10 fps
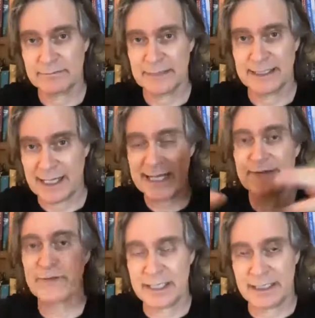and not
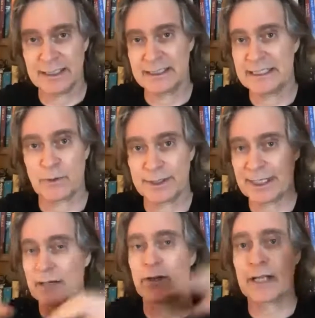everything is equal, and
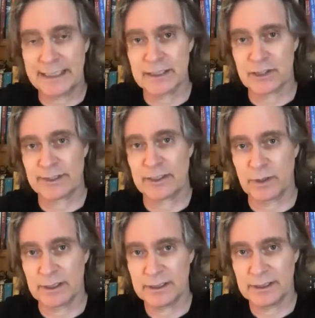not all ideas are equal,